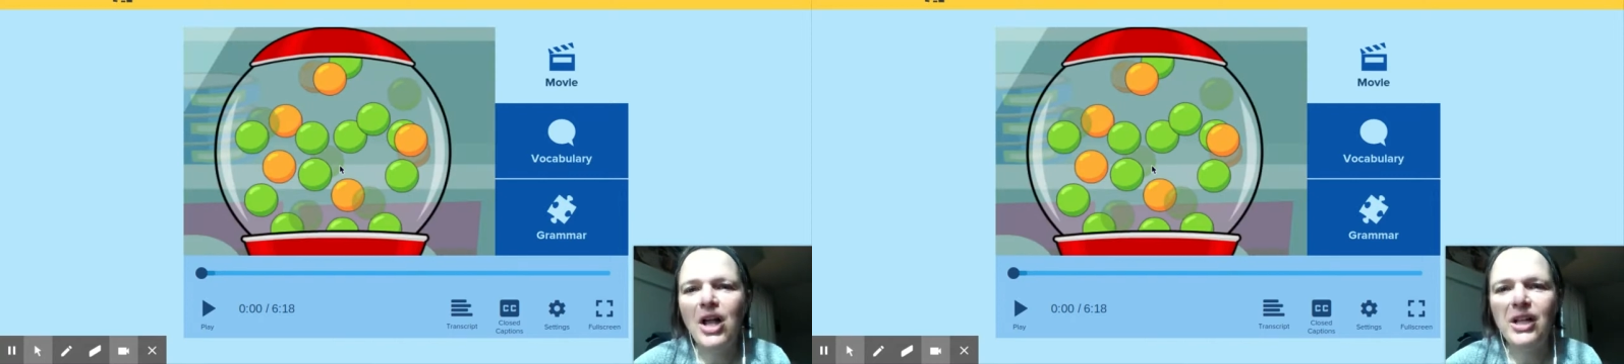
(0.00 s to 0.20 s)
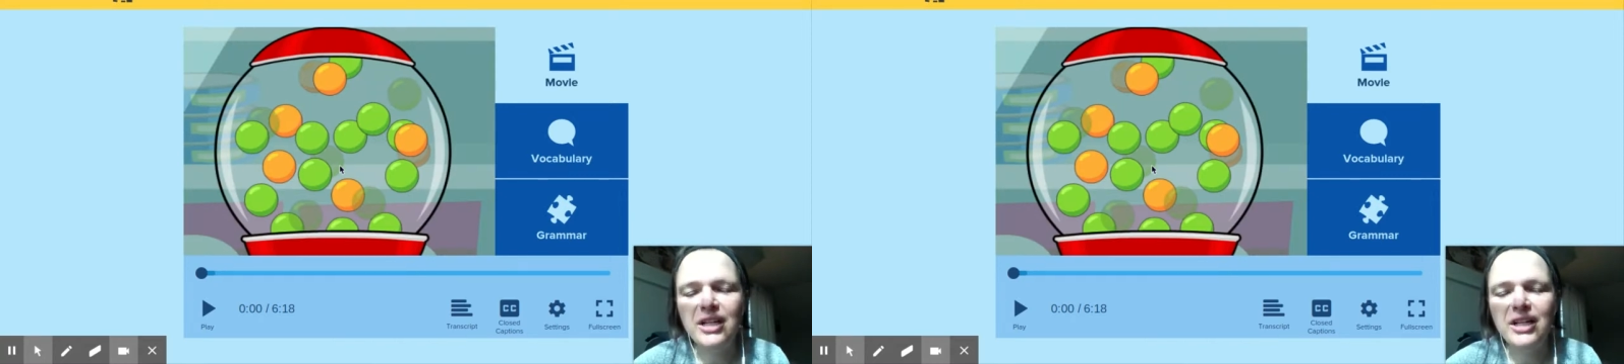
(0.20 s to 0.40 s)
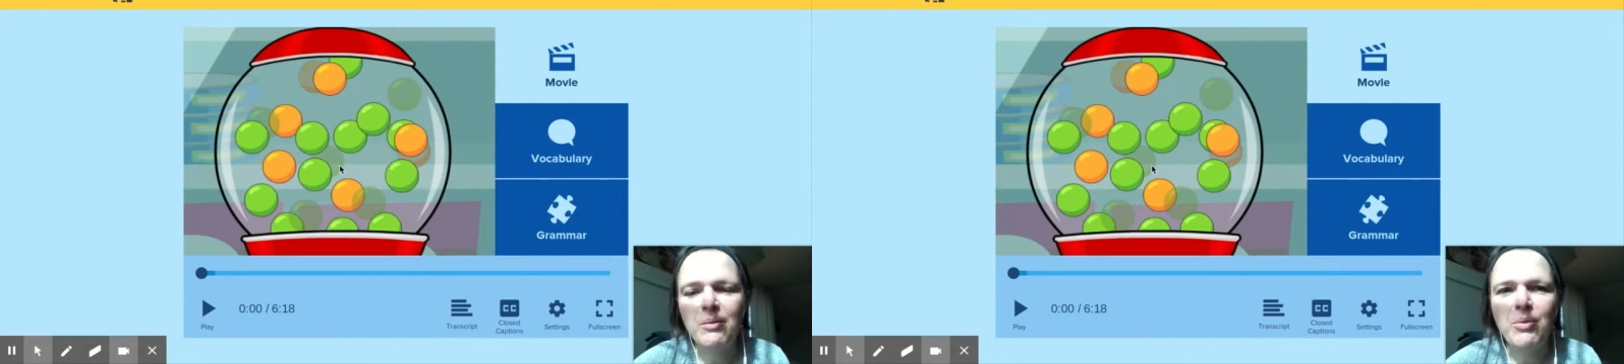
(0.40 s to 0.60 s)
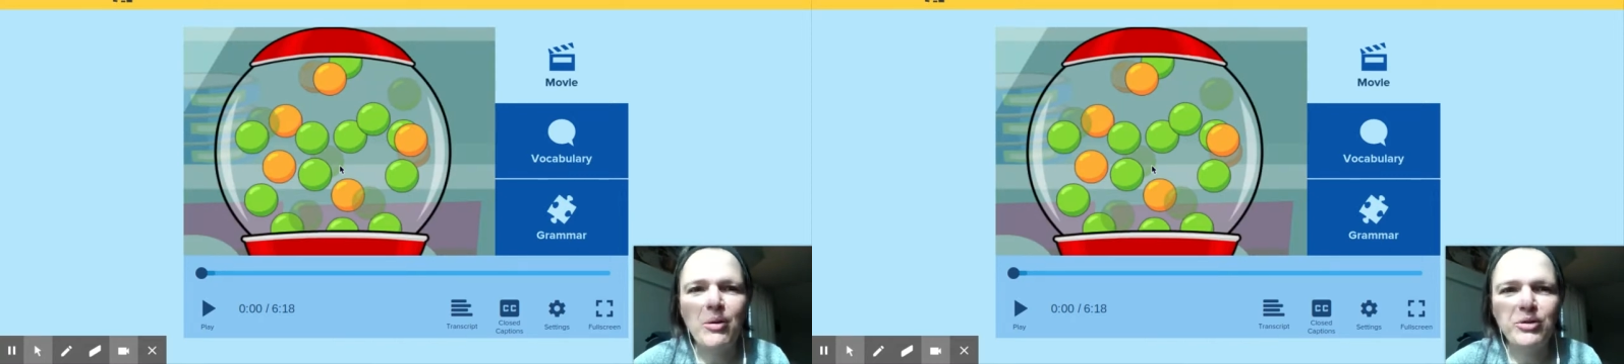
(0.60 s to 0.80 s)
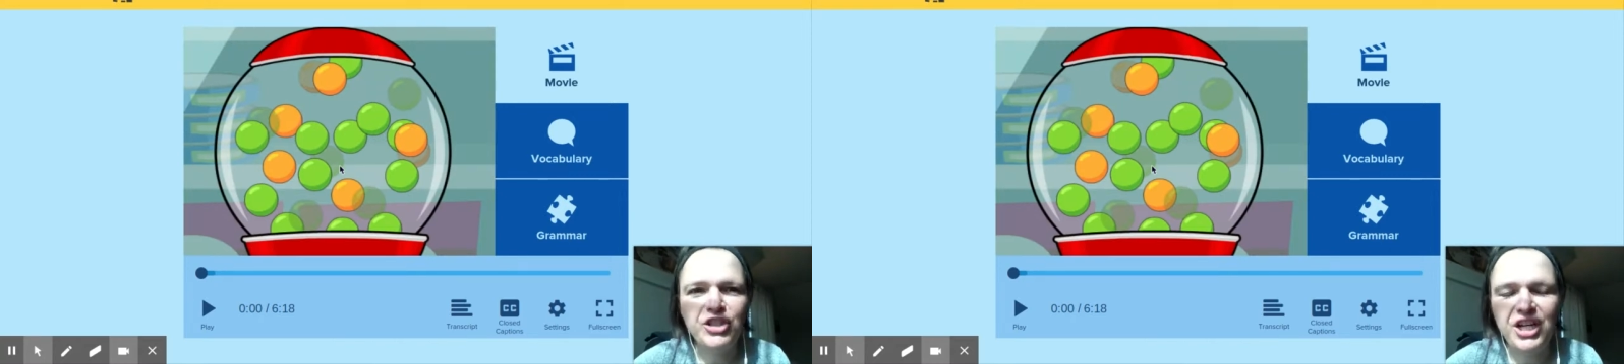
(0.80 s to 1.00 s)
in the gumball
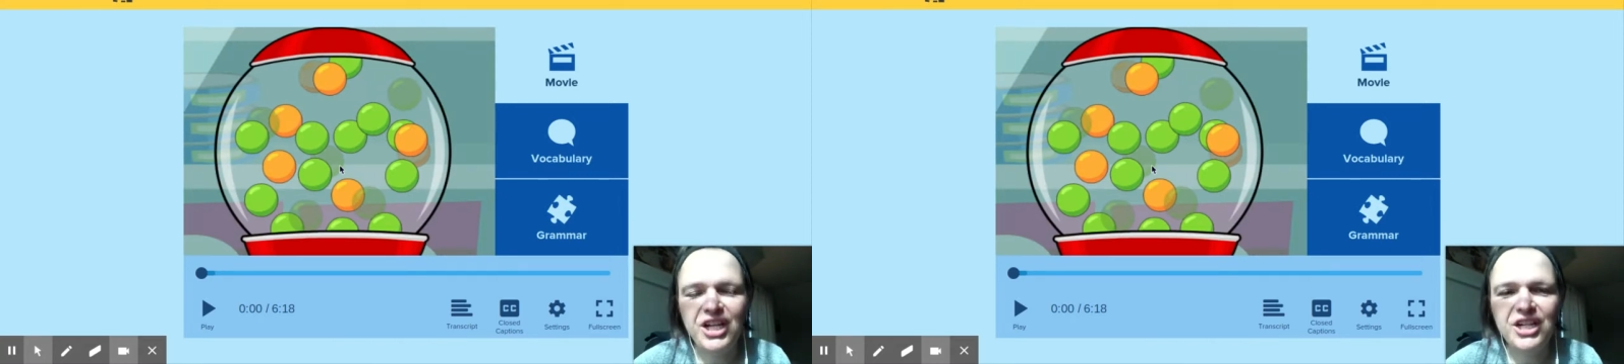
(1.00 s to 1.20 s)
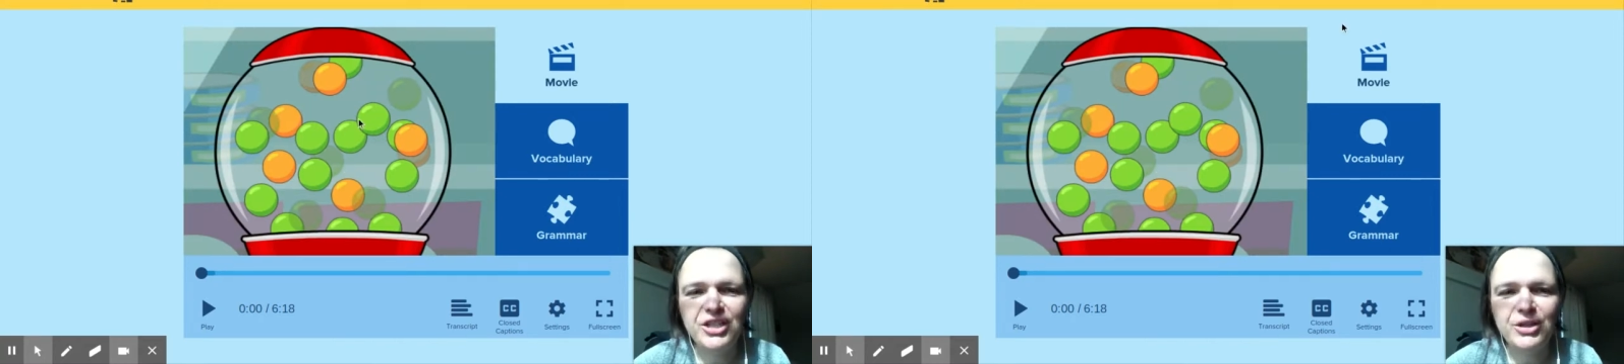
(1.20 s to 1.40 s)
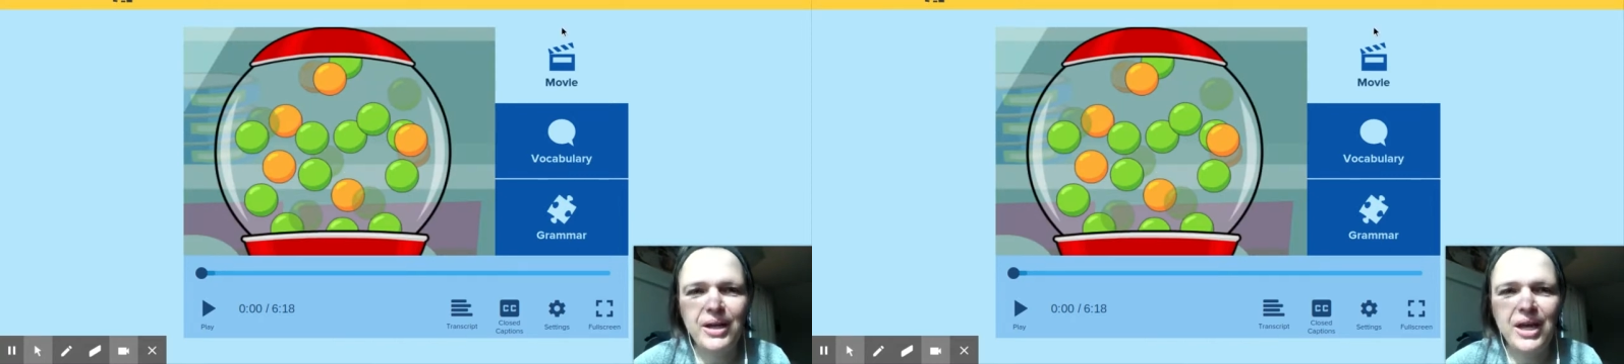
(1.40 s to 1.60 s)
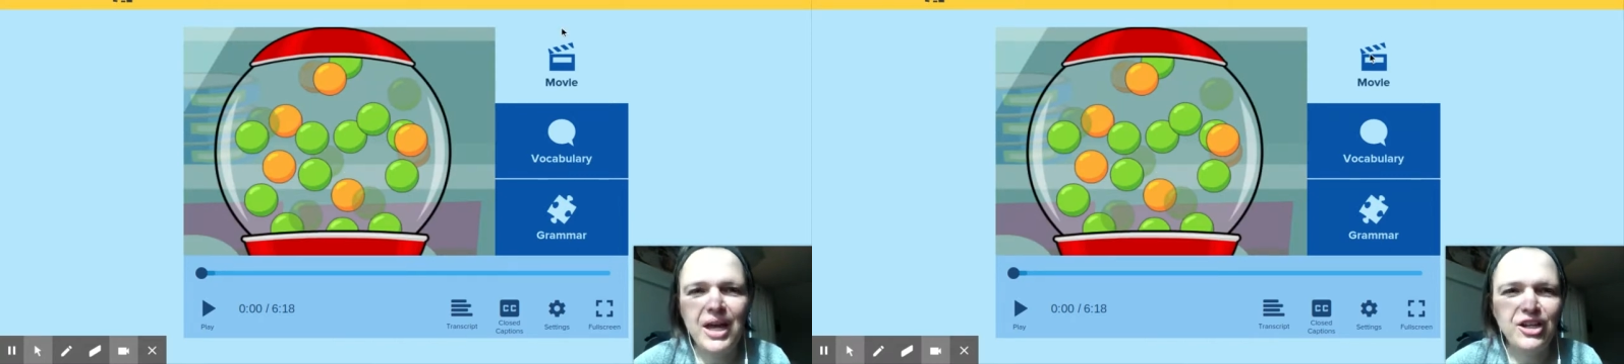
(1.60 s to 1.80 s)
machine. So again,